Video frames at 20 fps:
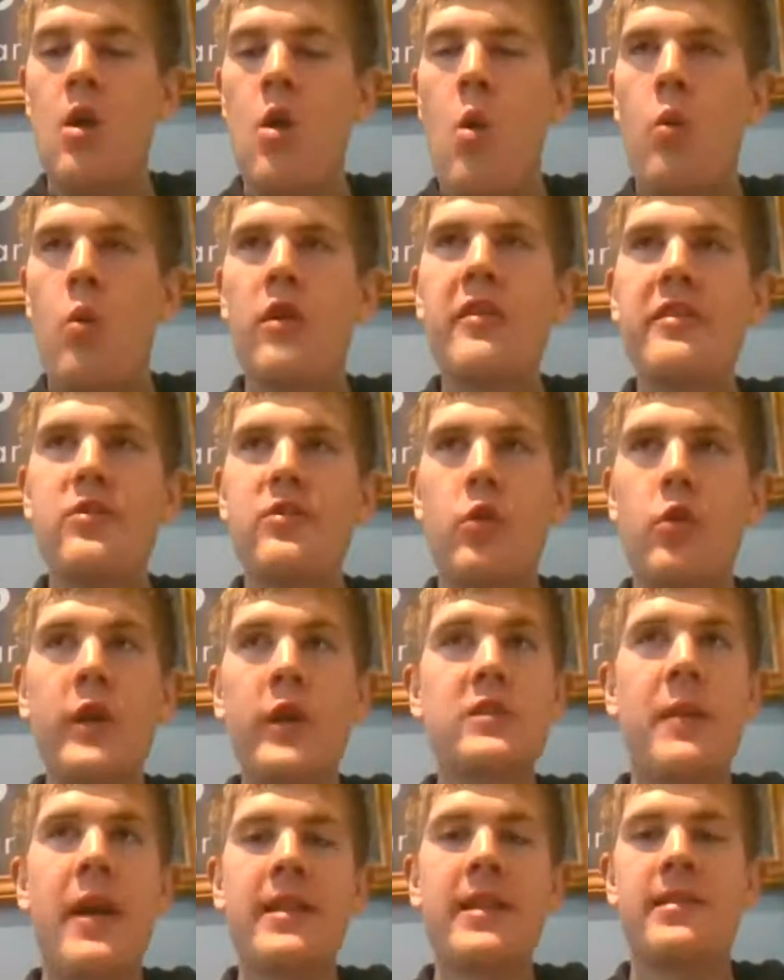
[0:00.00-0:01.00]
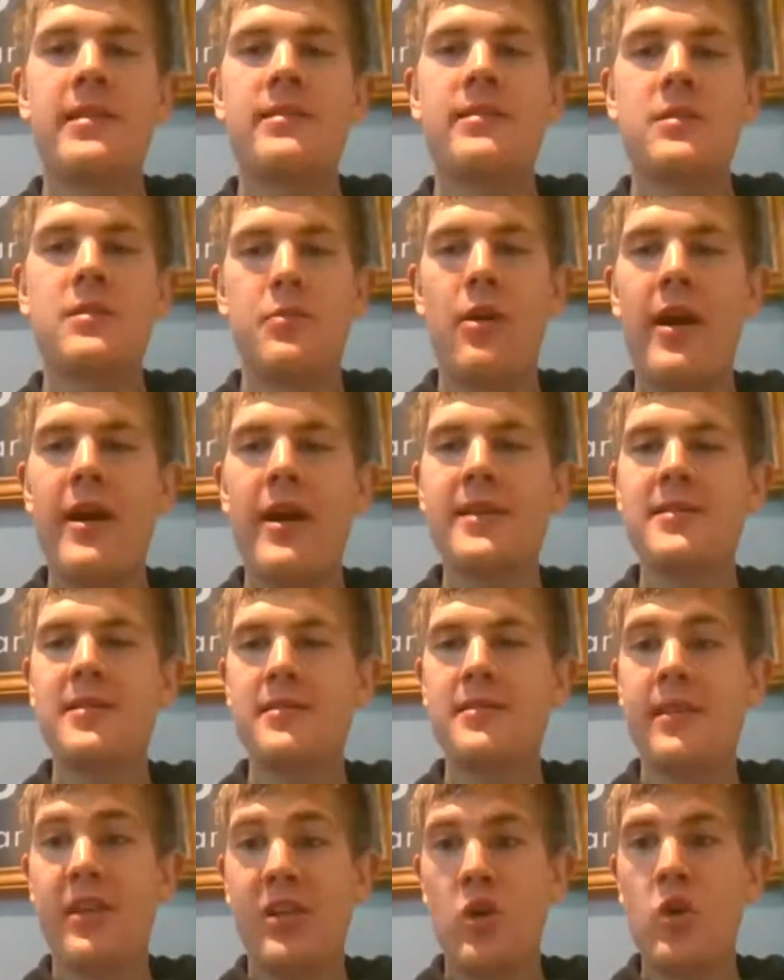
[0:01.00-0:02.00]
one of these unexpected surprises
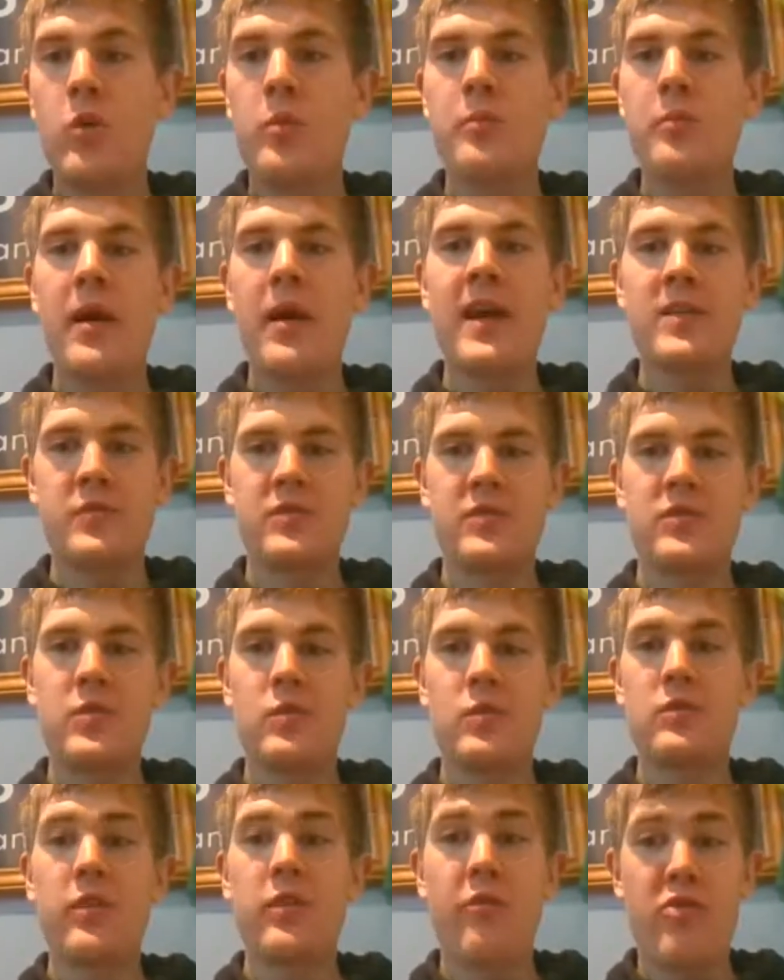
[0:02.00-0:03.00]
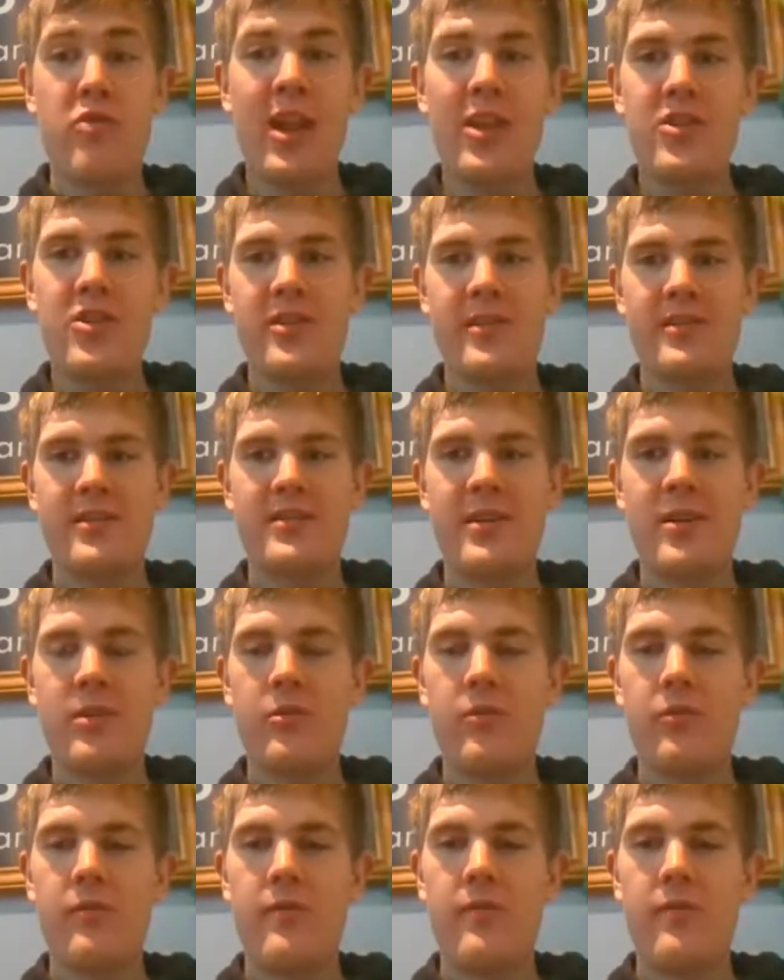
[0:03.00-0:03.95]
that come as a result of challenging yourself.